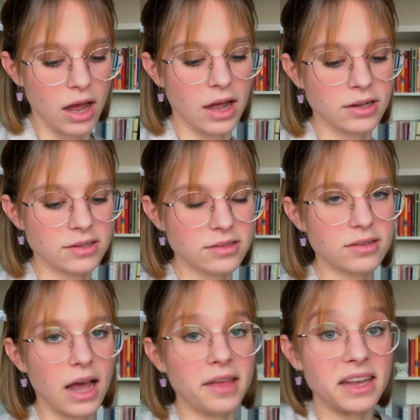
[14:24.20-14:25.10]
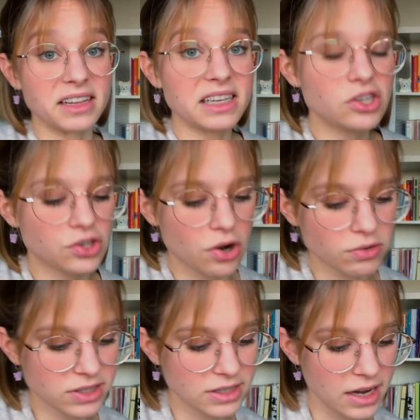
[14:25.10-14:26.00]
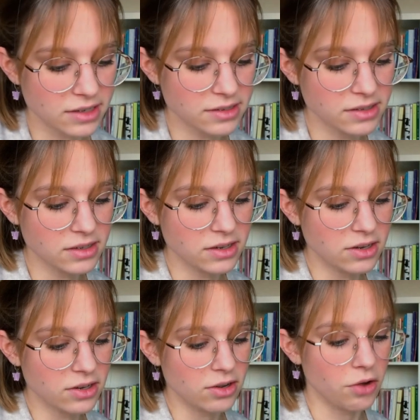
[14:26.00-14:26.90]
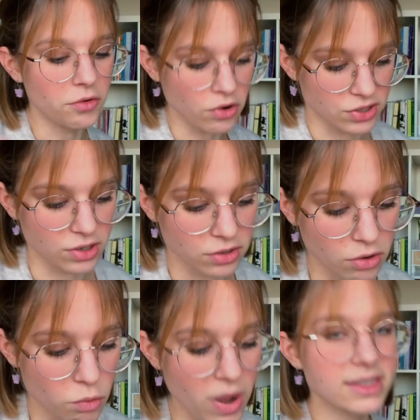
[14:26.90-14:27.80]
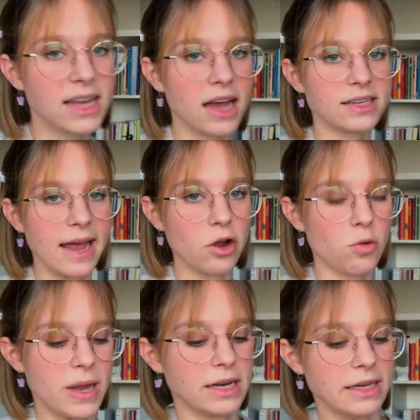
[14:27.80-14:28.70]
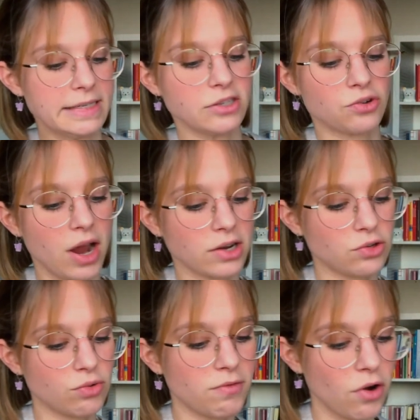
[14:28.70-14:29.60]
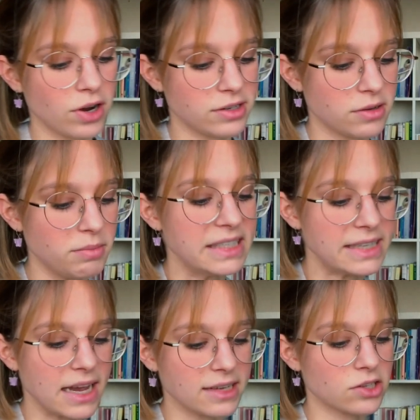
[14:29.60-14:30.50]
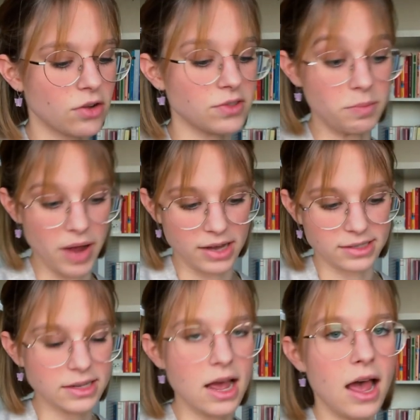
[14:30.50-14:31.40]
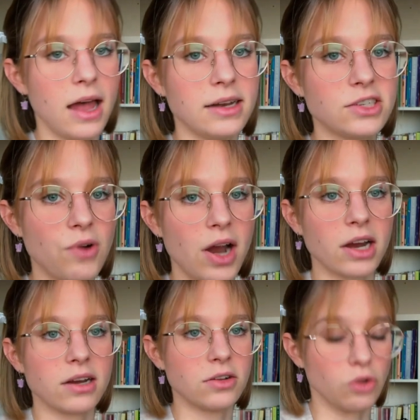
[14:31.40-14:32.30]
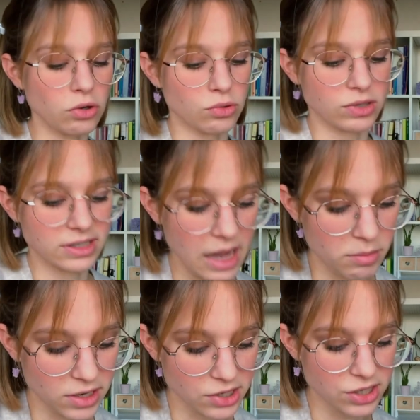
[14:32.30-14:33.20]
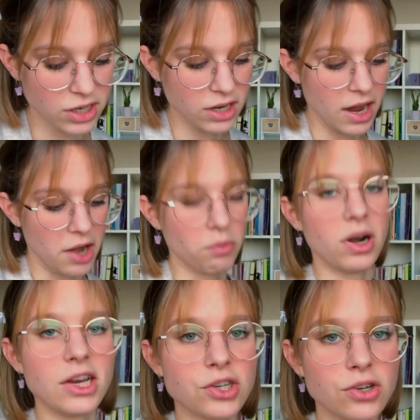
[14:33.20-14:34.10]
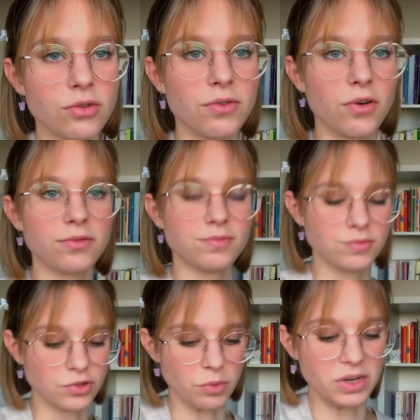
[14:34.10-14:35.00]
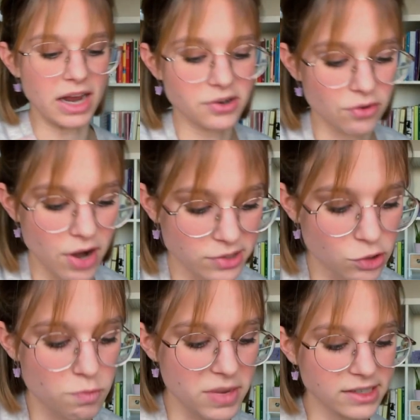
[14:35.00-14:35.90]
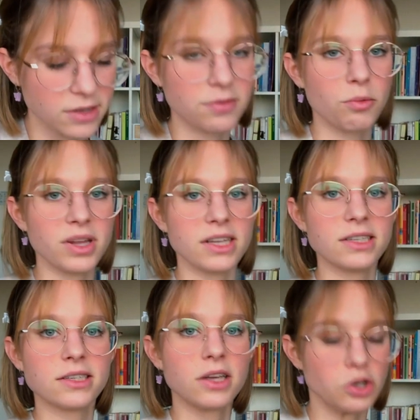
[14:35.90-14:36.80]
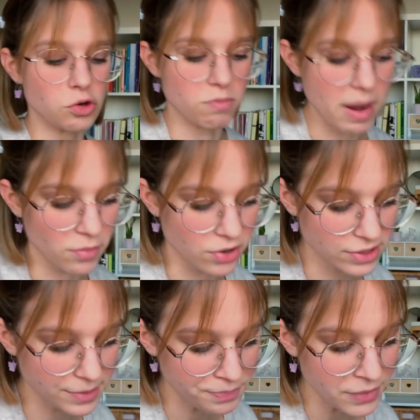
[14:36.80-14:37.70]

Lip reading: And I think this shows that, of course, on one side the ecumen is trying to avoid mistakes of the past and is trying not to establish a relation of dominator and submissive with its new members.